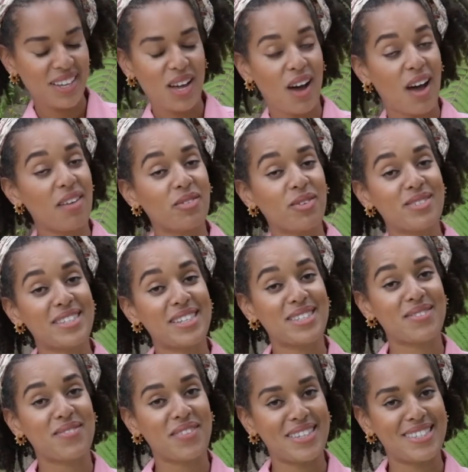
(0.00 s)
I've got 6
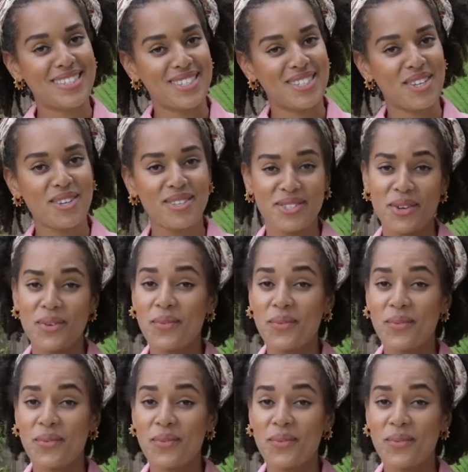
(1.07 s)
of these to do, so